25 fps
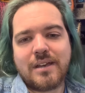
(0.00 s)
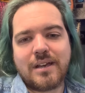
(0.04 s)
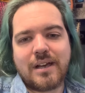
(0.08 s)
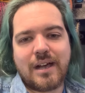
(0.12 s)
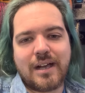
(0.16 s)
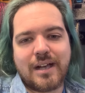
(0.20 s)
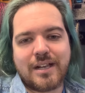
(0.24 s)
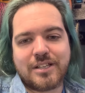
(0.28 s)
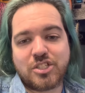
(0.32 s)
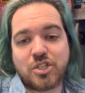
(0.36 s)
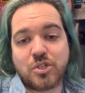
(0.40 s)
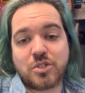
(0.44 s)

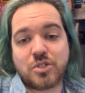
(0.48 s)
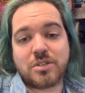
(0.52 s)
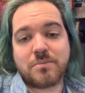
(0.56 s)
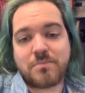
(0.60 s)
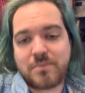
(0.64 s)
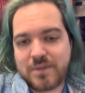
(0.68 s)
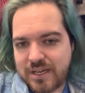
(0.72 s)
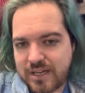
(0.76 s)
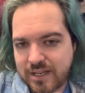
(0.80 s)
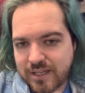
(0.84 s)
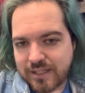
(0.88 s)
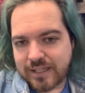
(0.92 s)
Uh, social
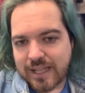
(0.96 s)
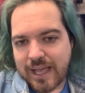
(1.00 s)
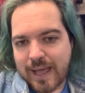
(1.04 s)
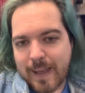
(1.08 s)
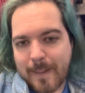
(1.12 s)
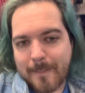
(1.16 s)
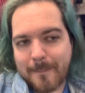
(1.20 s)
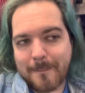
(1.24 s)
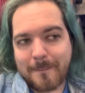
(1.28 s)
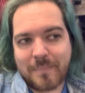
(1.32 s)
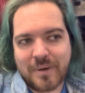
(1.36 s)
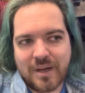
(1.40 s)
media a
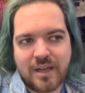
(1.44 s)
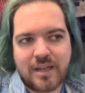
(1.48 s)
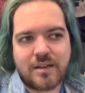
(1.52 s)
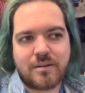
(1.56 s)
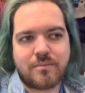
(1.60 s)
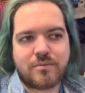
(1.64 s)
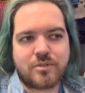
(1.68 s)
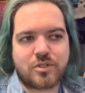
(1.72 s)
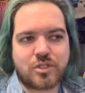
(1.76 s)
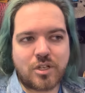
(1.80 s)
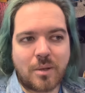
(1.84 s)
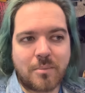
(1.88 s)
lot, but
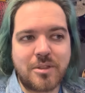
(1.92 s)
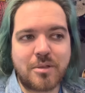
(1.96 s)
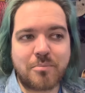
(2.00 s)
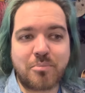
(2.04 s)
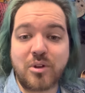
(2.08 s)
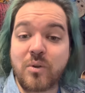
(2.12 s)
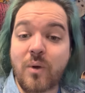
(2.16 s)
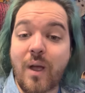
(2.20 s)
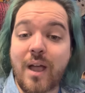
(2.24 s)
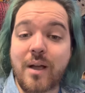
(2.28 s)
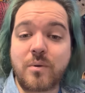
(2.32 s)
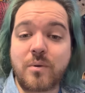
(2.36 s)
some of the
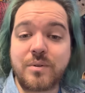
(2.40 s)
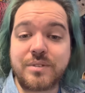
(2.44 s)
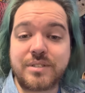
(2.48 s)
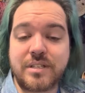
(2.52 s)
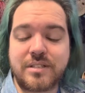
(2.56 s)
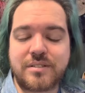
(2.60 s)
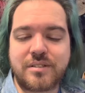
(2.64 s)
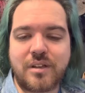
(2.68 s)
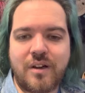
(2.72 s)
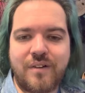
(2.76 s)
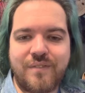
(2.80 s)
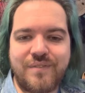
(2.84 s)

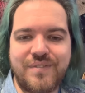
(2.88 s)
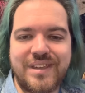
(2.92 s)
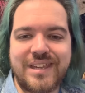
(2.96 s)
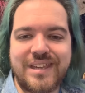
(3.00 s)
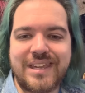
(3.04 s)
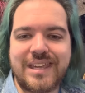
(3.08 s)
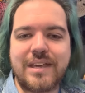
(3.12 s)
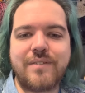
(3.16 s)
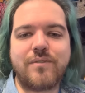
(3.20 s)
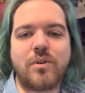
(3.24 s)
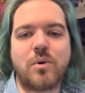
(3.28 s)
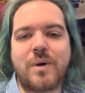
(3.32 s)
prerequisites of the
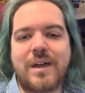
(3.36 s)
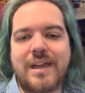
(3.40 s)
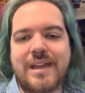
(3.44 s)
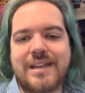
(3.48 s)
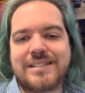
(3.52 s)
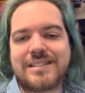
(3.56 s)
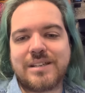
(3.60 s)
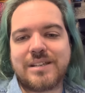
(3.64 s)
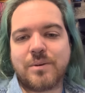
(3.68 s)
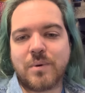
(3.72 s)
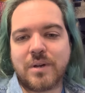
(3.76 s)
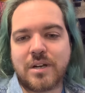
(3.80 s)

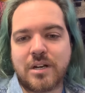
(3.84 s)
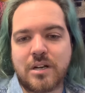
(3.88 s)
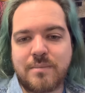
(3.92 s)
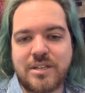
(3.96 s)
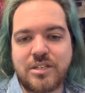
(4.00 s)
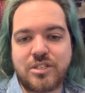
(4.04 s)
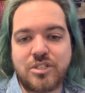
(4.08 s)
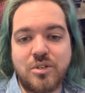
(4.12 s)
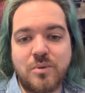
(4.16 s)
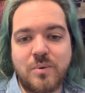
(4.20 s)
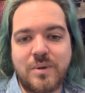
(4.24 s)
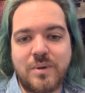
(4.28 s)
giveaways that we're going to be
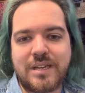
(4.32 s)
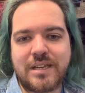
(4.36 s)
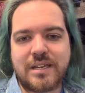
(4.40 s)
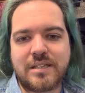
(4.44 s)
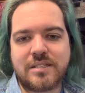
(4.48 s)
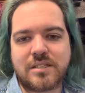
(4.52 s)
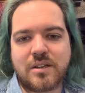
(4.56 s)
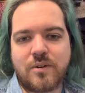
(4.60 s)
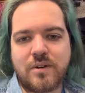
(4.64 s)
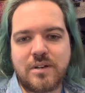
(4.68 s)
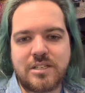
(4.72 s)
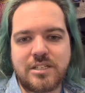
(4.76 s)
doing is
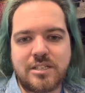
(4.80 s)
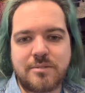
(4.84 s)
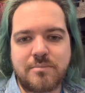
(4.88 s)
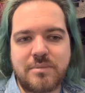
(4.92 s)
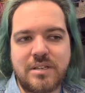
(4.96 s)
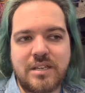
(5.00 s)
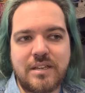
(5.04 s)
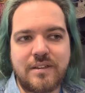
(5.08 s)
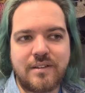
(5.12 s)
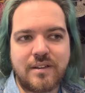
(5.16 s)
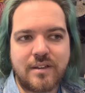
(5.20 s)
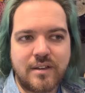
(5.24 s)
going to
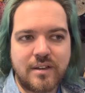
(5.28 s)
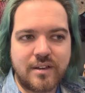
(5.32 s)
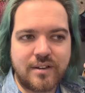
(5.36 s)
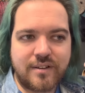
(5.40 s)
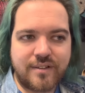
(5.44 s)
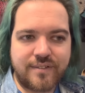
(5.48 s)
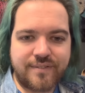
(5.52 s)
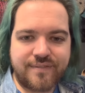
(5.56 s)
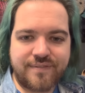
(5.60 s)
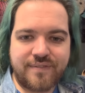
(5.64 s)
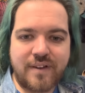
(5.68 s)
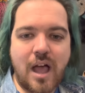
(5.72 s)
be
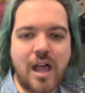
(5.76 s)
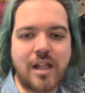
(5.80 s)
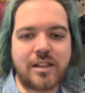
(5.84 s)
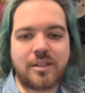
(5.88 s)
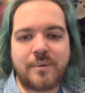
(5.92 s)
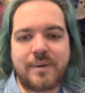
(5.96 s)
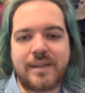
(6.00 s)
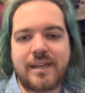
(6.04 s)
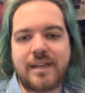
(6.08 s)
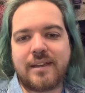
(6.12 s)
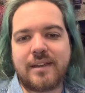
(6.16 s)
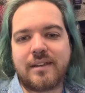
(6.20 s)

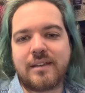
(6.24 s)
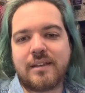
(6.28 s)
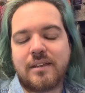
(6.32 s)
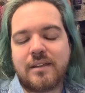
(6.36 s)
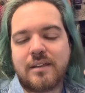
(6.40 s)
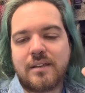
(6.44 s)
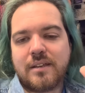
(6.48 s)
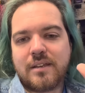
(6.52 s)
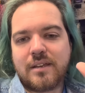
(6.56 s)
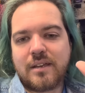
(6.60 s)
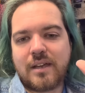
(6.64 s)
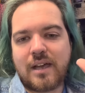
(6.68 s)
following
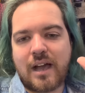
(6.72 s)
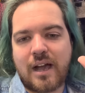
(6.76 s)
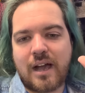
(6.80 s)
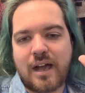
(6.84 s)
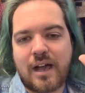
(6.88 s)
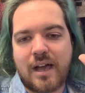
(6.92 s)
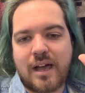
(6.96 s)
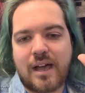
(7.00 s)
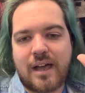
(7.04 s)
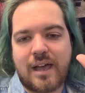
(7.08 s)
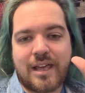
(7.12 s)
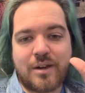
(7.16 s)

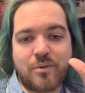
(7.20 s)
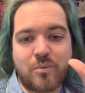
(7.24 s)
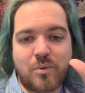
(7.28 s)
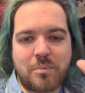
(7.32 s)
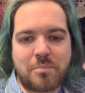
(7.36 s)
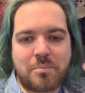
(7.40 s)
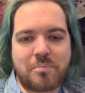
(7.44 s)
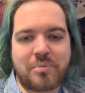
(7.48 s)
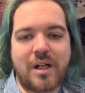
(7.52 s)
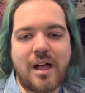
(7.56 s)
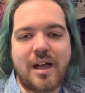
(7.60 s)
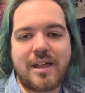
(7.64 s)
uh, and
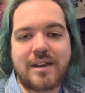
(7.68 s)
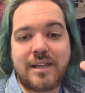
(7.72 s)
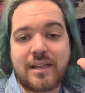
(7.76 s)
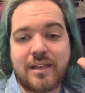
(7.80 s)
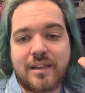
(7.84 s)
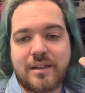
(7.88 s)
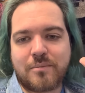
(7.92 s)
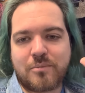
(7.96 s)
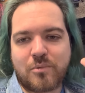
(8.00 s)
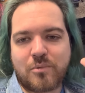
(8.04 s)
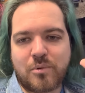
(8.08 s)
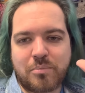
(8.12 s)

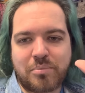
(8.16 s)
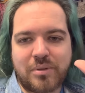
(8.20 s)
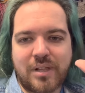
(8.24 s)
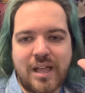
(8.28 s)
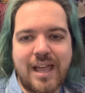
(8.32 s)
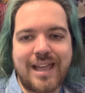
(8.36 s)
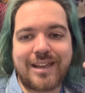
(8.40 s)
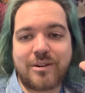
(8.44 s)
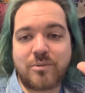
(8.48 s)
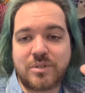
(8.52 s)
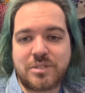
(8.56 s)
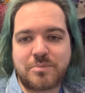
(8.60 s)
replying,
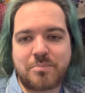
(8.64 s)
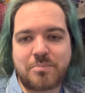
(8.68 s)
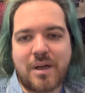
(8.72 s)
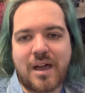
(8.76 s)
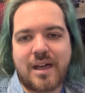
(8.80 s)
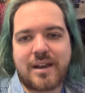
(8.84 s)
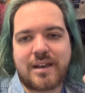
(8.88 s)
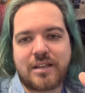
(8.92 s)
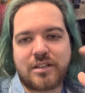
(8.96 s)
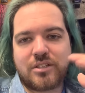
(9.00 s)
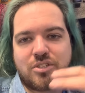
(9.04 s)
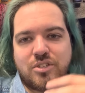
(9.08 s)
replying and
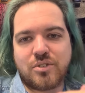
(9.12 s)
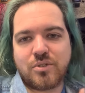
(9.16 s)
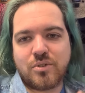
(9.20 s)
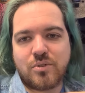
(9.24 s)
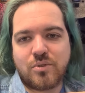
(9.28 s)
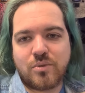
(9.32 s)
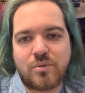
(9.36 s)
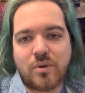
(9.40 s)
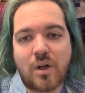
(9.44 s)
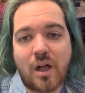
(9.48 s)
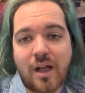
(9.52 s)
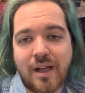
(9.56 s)
responding
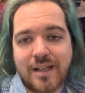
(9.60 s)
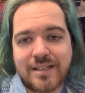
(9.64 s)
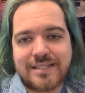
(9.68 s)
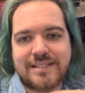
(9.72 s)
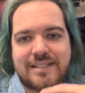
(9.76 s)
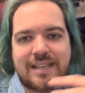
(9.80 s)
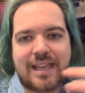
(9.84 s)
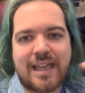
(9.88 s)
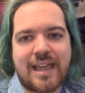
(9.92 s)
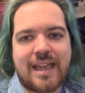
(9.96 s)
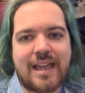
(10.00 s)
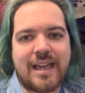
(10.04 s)
to
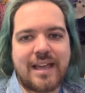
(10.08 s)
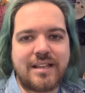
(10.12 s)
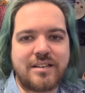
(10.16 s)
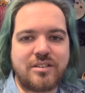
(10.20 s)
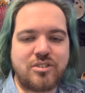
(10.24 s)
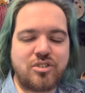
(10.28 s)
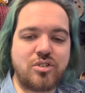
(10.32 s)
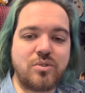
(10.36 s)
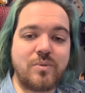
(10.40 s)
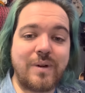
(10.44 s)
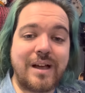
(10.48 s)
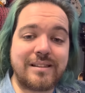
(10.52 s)
us and
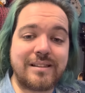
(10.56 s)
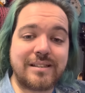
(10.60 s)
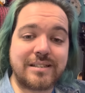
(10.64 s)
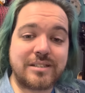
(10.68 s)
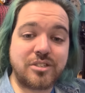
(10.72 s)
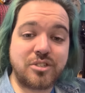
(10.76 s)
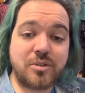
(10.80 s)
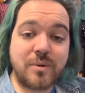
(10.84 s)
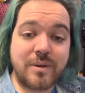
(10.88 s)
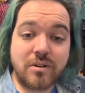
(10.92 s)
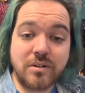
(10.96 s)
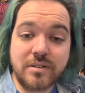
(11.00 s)
to L X
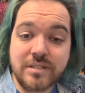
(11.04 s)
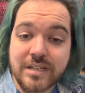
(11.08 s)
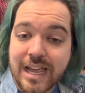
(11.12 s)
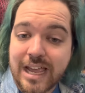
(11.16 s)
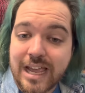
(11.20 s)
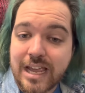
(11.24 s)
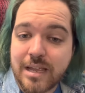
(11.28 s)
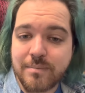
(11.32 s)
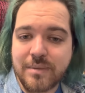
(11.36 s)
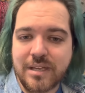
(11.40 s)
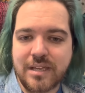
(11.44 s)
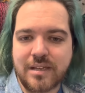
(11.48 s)
two
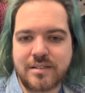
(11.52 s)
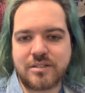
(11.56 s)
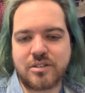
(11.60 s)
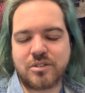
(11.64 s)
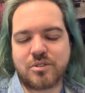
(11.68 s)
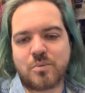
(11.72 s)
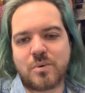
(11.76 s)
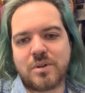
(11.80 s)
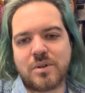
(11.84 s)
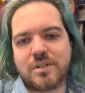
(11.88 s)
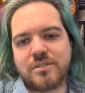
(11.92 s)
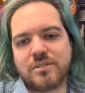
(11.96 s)
Entertainment, because they're
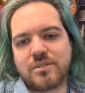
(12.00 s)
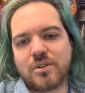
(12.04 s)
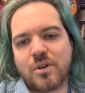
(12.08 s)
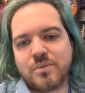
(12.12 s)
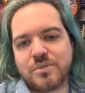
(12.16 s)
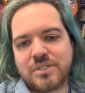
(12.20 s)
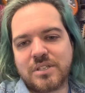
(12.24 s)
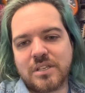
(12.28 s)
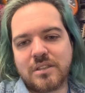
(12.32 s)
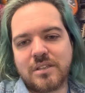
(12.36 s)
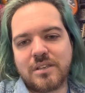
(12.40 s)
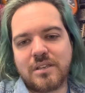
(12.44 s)
the ones
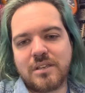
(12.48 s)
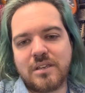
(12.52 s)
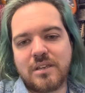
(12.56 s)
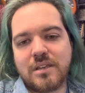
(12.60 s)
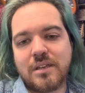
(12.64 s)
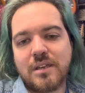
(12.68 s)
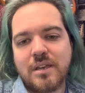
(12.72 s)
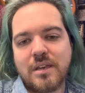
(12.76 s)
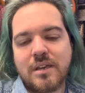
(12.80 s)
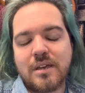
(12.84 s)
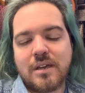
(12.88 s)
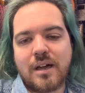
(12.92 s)
hosting the
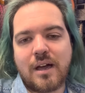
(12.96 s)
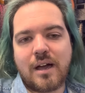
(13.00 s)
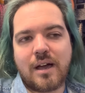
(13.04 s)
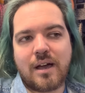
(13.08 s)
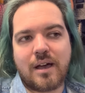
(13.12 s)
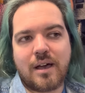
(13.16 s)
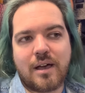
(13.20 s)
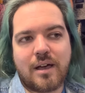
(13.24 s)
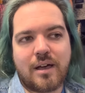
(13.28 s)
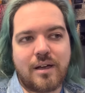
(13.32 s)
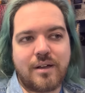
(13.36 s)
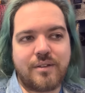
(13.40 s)

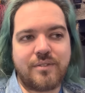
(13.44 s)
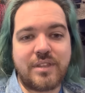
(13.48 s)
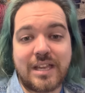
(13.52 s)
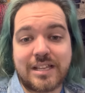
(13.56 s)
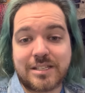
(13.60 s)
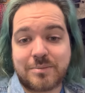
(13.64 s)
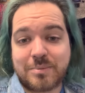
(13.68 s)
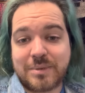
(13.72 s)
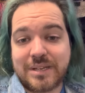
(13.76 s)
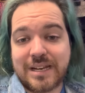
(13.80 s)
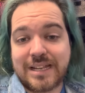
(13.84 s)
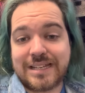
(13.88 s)
uh, the
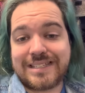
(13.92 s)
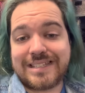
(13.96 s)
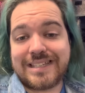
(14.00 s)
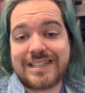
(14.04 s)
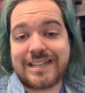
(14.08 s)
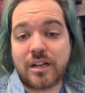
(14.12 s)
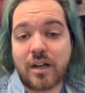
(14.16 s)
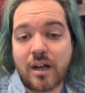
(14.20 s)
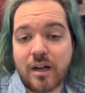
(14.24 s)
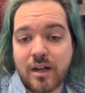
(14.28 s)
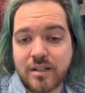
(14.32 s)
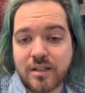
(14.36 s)
S B
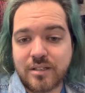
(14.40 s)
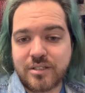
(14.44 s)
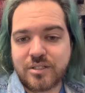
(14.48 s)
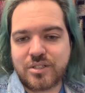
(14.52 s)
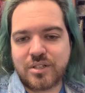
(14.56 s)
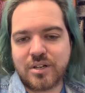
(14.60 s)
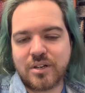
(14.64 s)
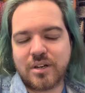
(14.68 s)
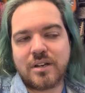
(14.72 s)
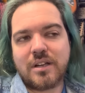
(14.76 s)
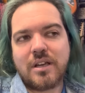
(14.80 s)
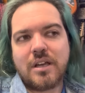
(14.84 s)
nineteen
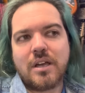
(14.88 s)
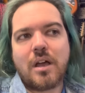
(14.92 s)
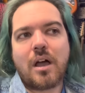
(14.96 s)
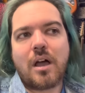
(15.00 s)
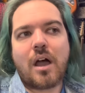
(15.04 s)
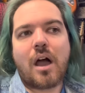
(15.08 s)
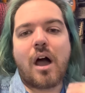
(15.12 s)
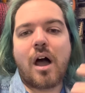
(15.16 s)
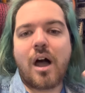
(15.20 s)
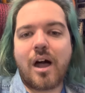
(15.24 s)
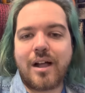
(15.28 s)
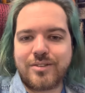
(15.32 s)
concert
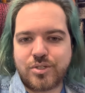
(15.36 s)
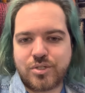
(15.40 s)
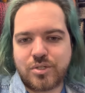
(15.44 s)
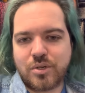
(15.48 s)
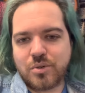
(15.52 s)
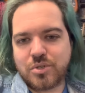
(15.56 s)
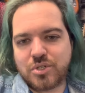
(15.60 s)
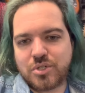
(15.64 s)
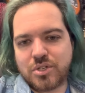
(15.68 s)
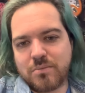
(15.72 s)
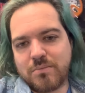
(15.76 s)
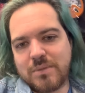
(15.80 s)
on
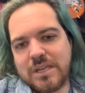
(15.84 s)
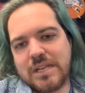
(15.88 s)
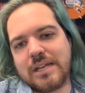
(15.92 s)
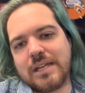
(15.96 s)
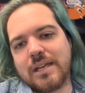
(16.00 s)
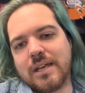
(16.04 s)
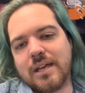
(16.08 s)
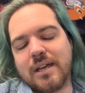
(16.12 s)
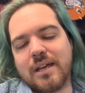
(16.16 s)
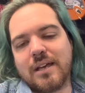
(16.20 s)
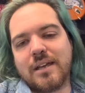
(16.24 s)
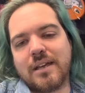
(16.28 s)
social
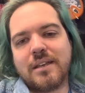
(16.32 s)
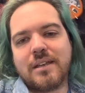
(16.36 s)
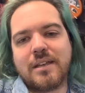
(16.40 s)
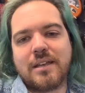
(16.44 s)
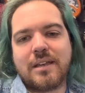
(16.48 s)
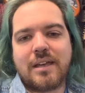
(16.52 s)
media.